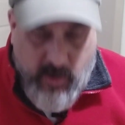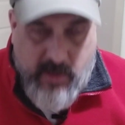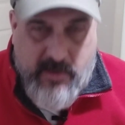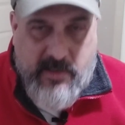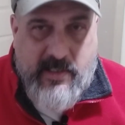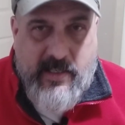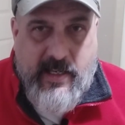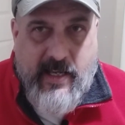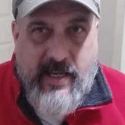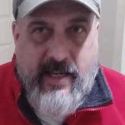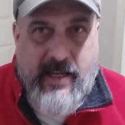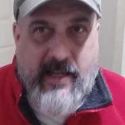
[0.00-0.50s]
will
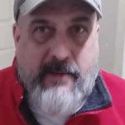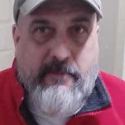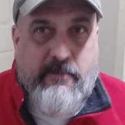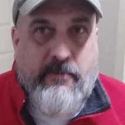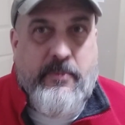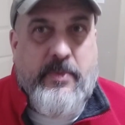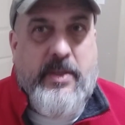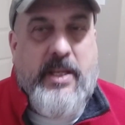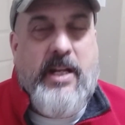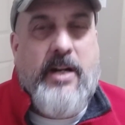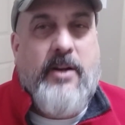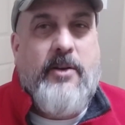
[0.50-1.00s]
say,
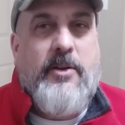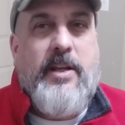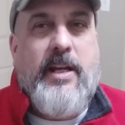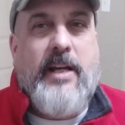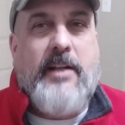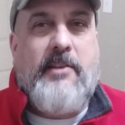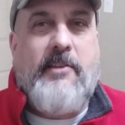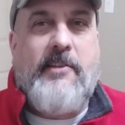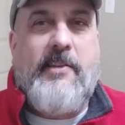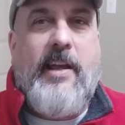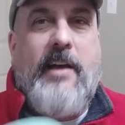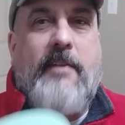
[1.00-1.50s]
you
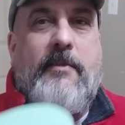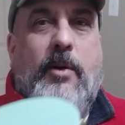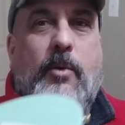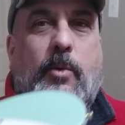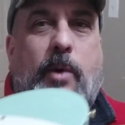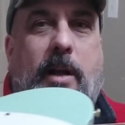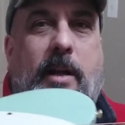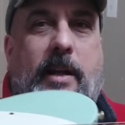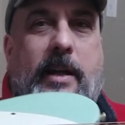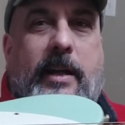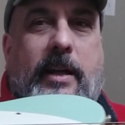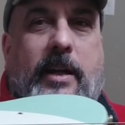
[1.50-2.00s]
got this heavy
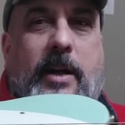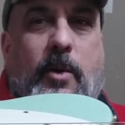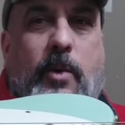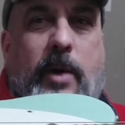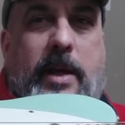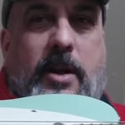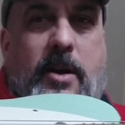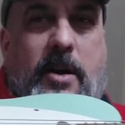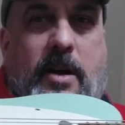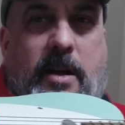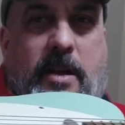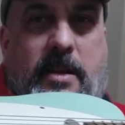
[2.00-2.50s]
relic
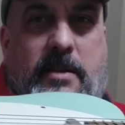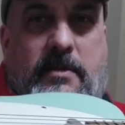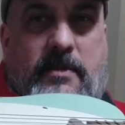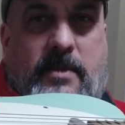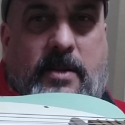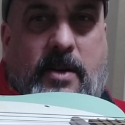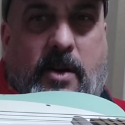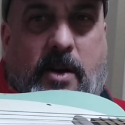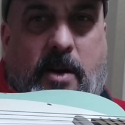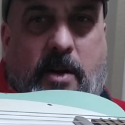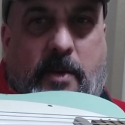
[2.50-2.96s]
going on